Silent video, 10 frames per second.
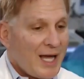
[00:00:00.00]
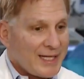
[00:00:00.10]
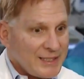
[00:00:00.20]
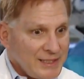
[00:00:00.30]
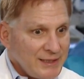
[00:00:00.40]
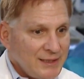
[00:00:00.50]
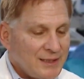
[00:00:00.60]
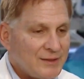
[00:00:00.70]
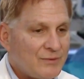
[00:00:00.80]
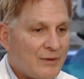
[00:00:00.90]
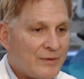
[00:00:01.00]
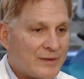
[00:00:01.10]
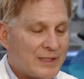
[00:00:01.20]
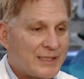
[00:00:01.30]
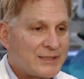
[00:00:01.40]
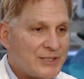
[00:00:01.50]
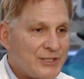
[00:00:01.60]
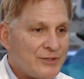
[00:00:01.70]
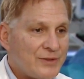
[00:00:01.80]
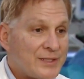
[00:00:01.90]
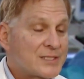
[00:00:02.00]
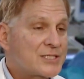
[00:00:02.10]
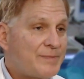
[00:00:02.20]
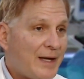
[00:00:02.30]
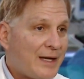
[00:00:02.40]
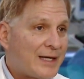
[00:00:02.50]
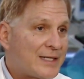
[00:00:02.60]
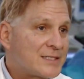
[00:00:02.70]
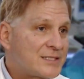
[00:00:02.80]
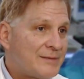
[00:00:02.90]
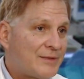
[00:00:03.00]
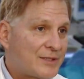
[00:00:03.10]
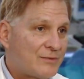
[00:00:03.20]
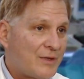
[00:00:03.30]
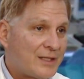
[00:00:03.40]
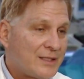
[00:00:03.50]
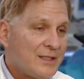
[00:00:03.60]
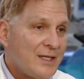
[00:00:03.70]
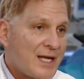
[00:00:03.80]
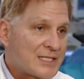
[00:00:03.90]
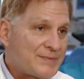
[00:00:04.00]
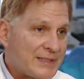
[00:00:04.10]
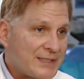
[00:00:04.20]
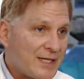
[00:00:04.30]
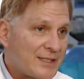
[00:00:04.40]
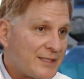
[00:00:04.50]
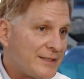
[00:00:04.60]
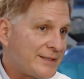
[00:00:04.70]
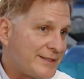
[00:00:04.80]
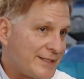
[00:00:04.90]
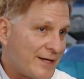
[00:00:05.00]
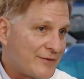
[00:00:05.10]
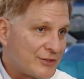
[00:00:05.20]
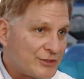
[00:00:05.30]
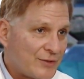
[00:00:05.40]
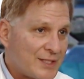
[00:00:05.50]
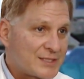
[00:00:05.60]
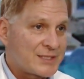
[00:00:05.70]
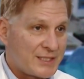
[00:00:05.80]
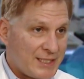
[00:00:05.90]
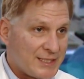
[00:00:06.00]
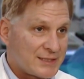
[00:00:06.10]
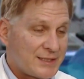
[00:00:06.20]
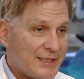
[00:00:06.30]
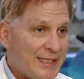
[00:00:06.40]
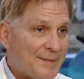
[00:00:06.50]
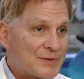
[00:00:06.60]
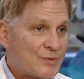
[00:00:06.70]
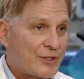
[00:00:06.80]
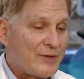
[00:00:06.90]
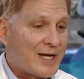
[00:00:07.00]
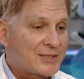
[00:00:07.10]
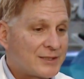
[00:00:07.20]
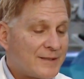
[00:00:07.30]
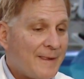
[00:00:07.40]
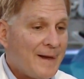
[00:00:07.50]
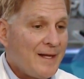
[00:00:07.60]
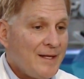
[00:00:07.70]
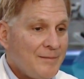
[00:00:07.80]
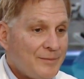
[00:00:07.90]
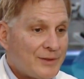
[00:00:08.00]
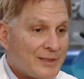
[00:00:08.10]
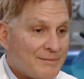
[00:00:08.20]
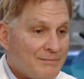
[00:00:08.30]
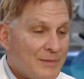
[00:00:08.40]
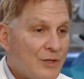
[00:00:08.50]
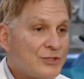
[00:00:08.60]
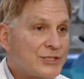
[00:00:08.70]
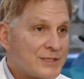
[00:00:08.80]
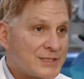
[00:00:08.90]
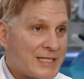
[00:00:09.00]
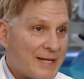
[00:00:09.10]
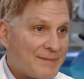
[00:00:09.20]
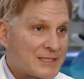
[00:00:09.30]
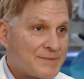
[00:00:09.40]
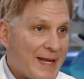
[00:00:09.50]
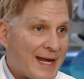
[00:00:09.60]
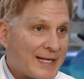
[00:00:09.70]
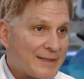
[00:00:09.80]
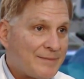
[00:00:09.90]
Ideally, what we would like to do in the spine is similar to what has been done in the other joints, the knees and the hips, where you actually put motion segments back in